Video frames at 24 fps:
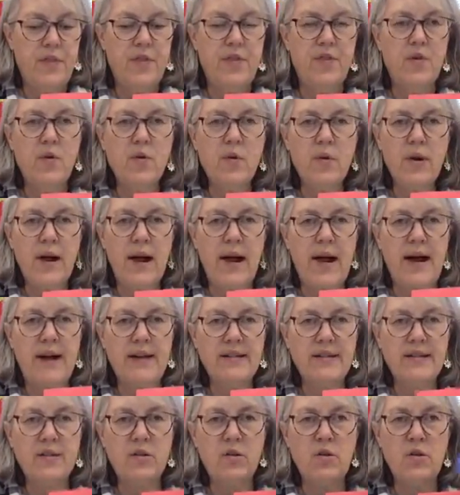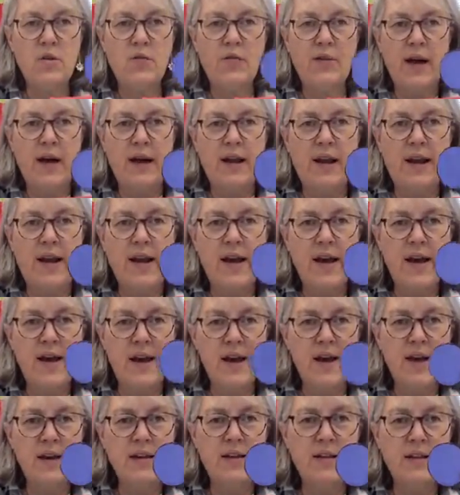thorax. So you've got a
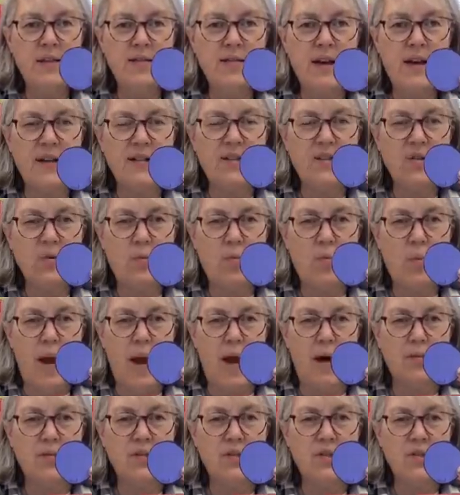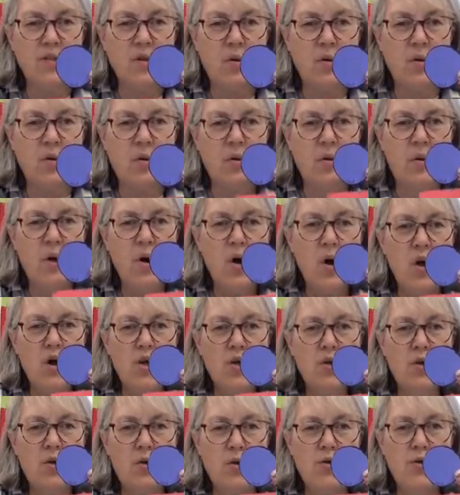head, that's a round circle.
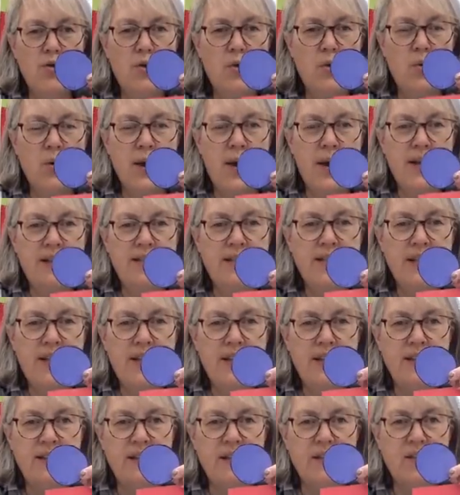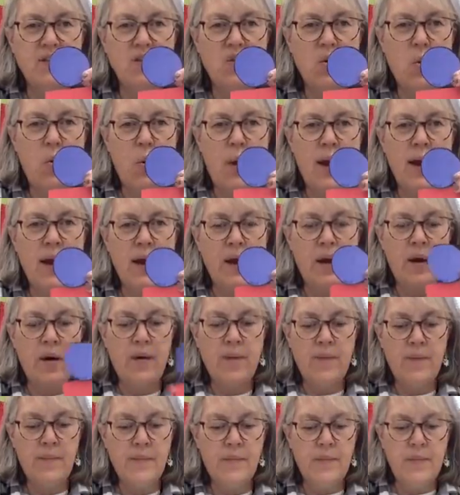Your thorax, that is a
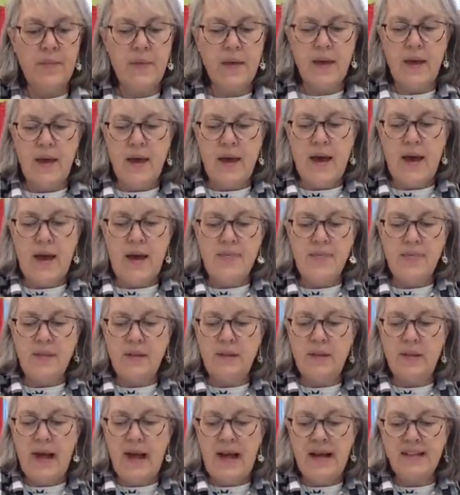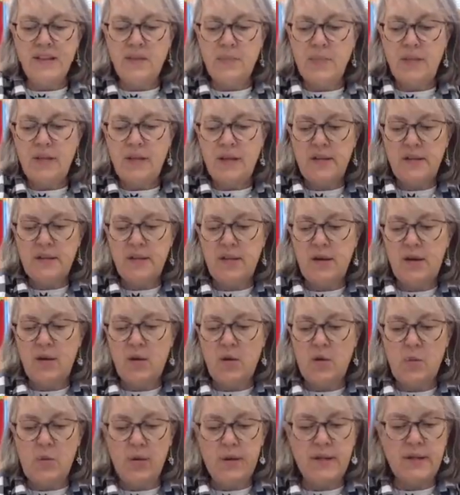square. And the last piece that
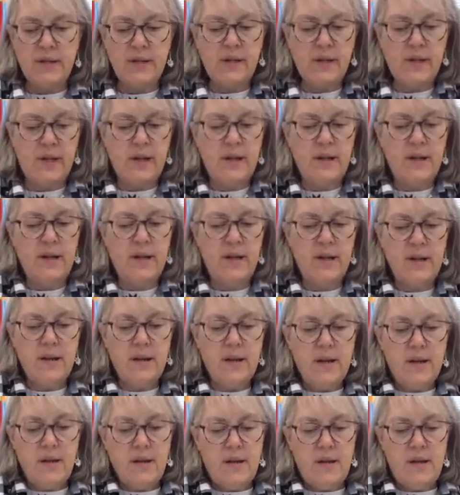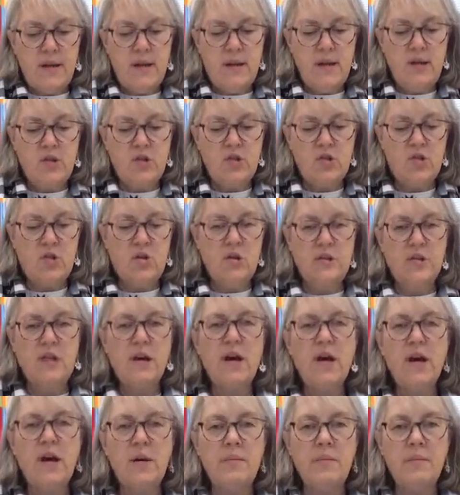you want to cut is your
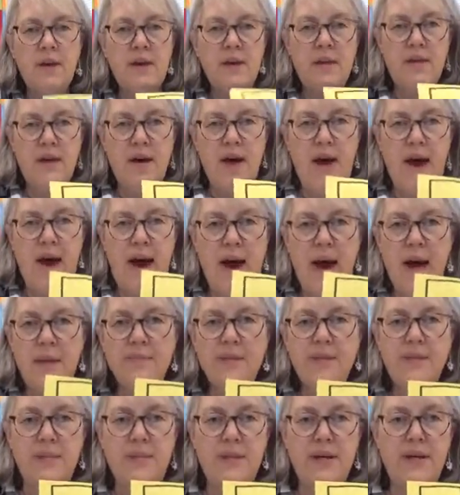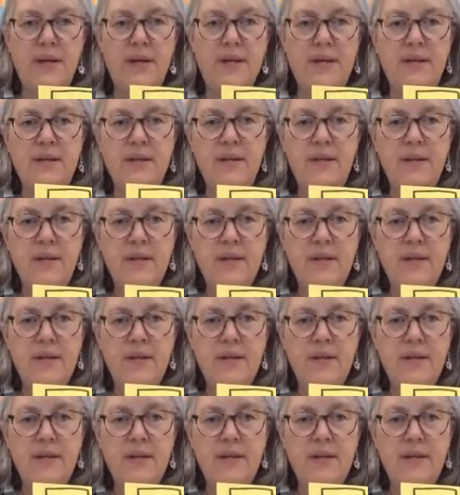tummy, the abdomen.